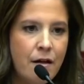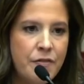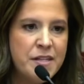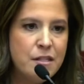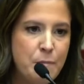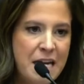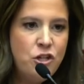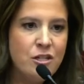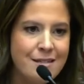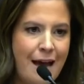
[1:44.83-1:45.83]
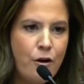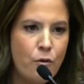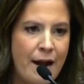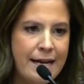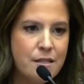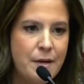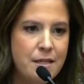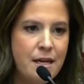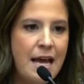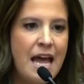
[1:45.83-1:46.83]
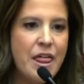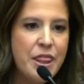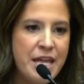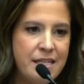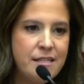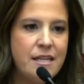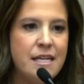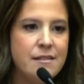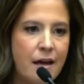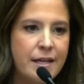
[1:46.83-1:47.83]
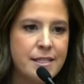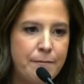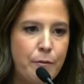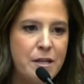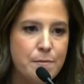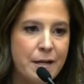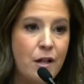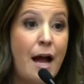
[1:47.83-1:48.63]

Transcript: The speech is not harassment? This is unacceptable, Ms. McGill.